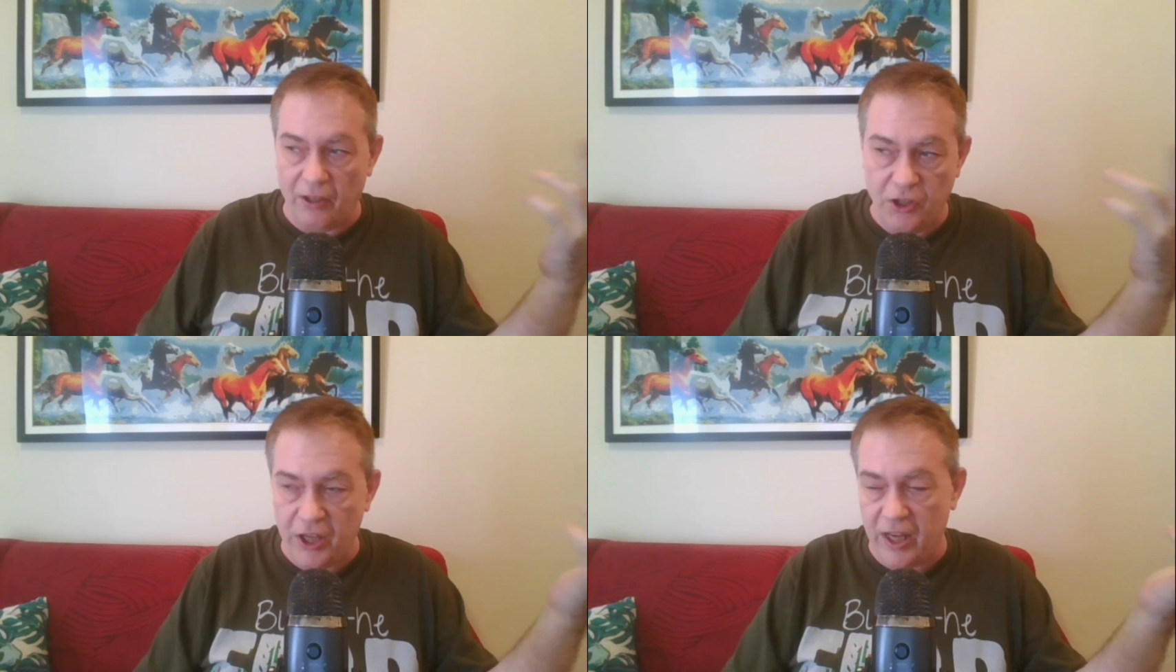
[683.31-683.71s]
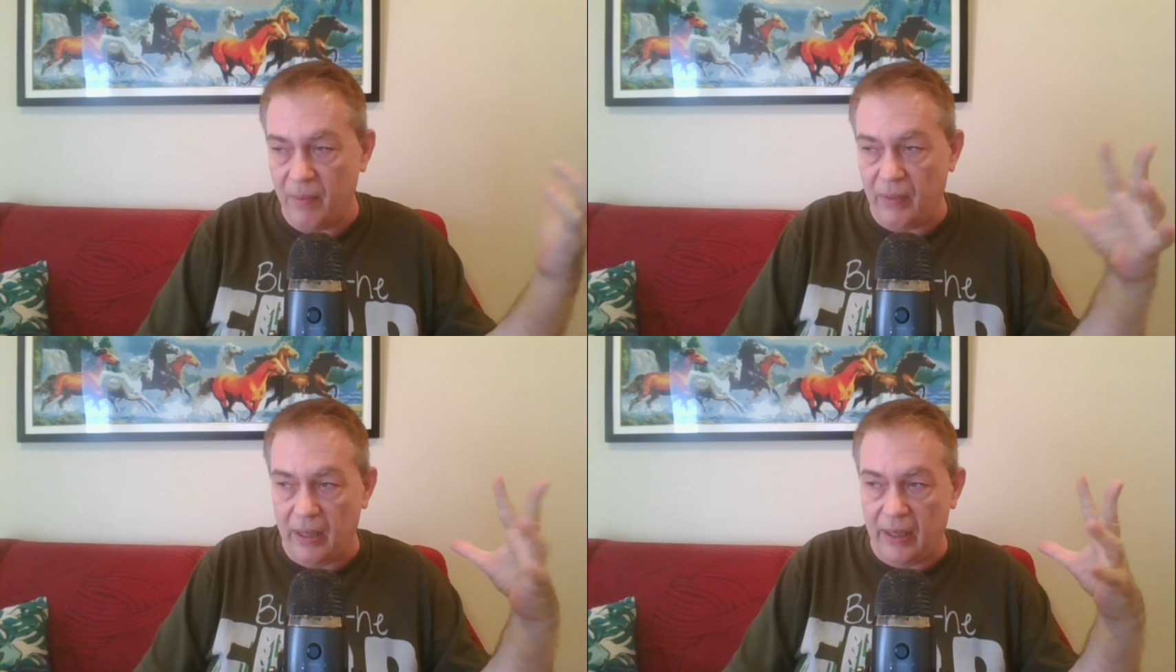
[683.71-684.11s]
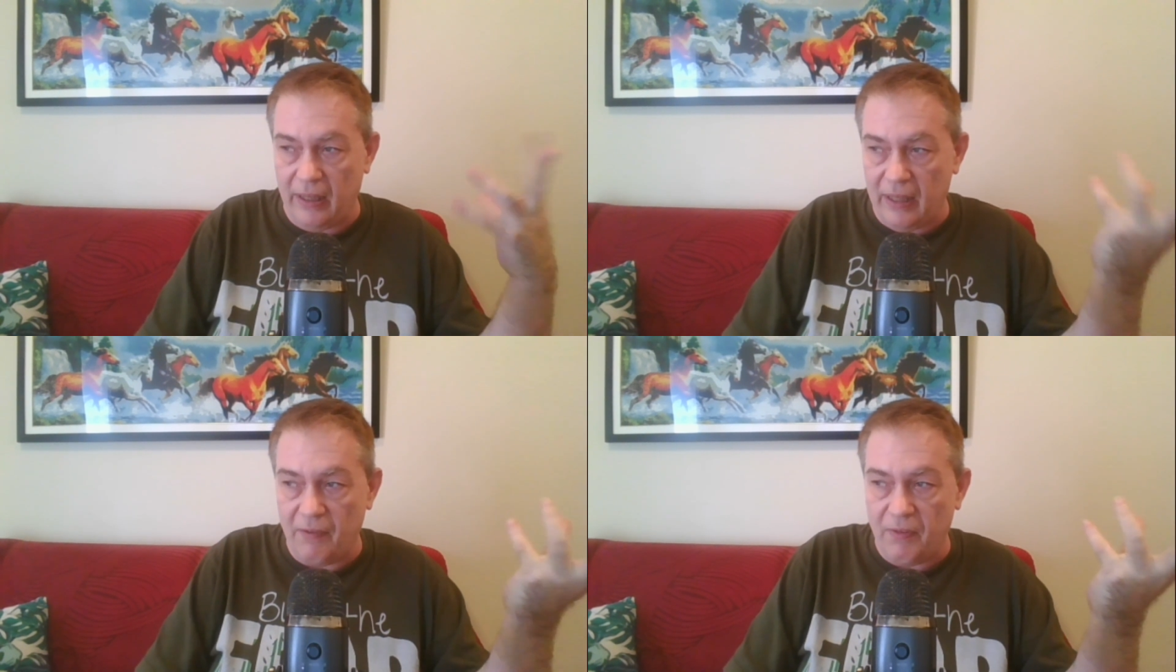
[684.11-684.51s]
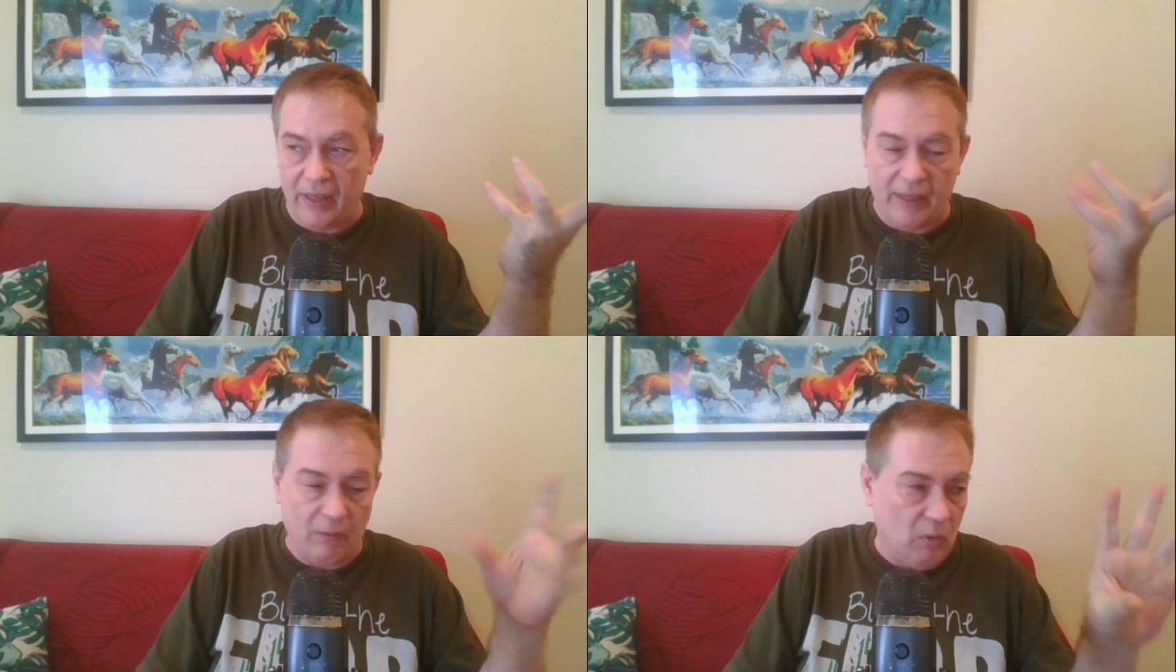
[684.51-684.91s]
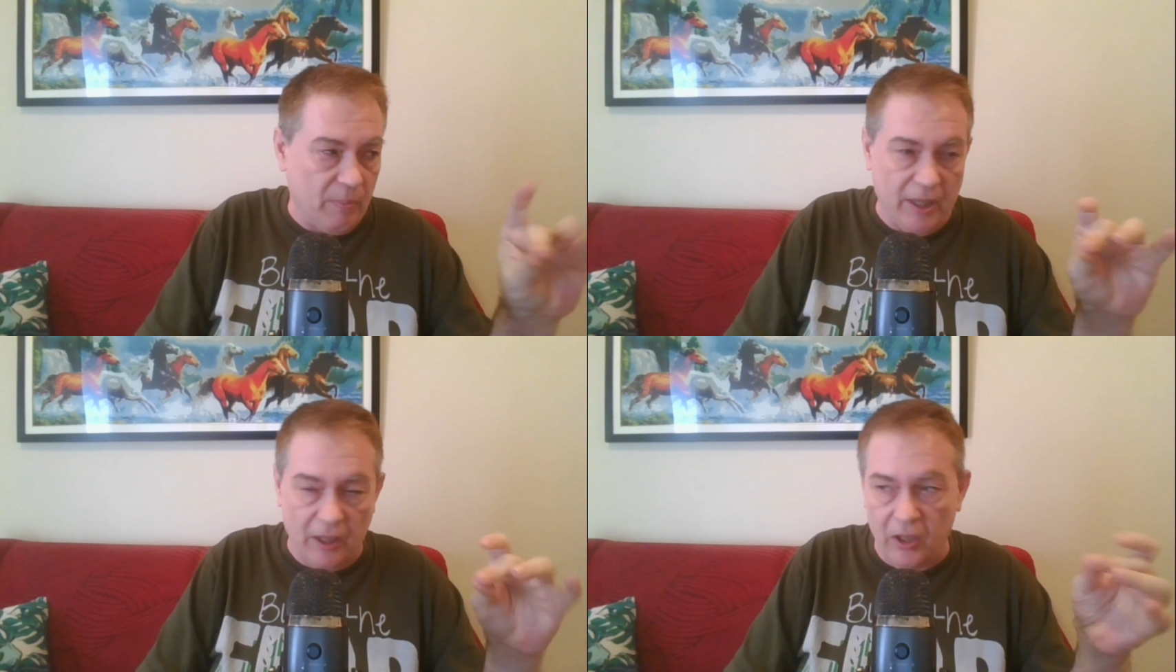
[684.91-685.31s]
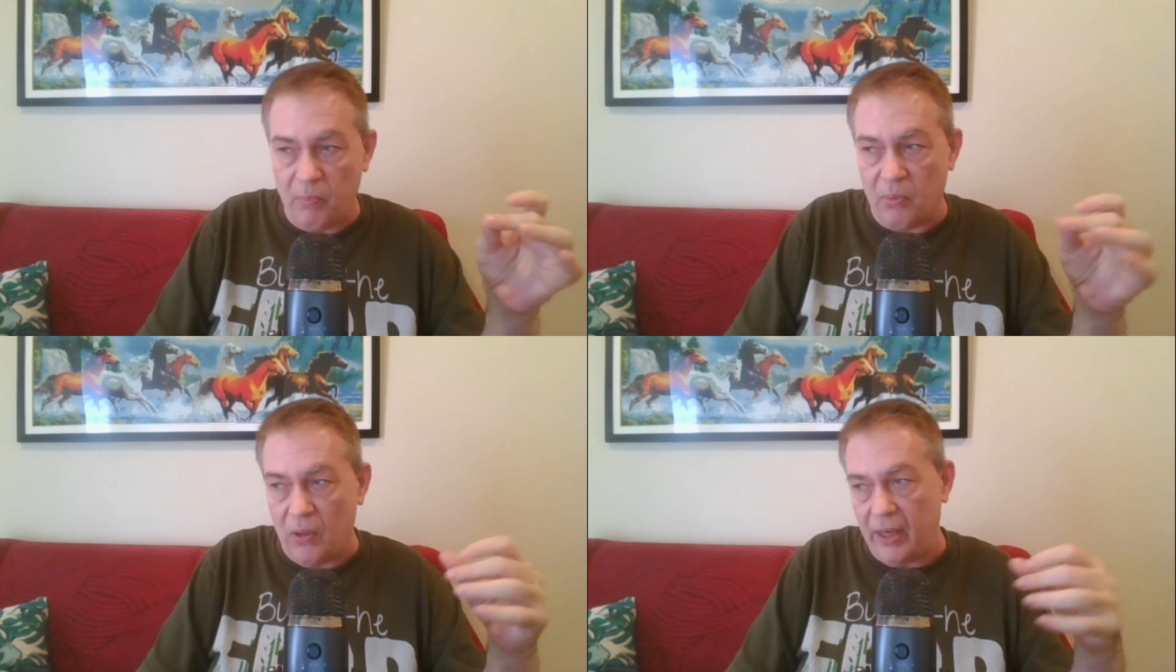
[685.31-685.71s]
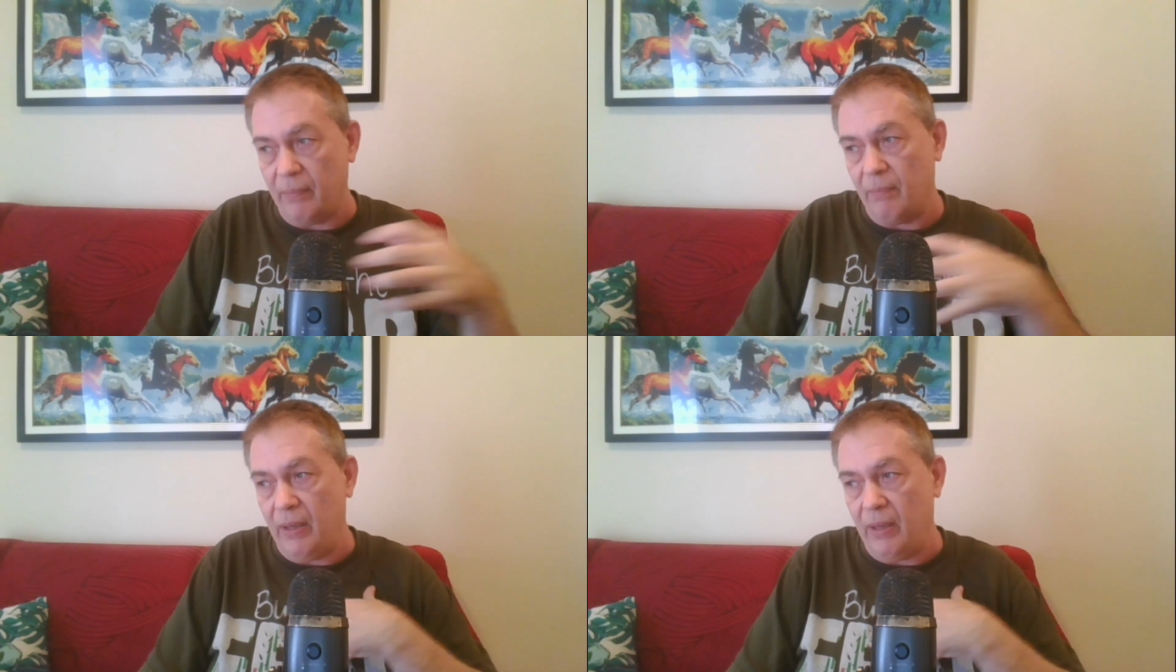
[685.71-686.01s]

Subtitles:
gym and everything would be a good point.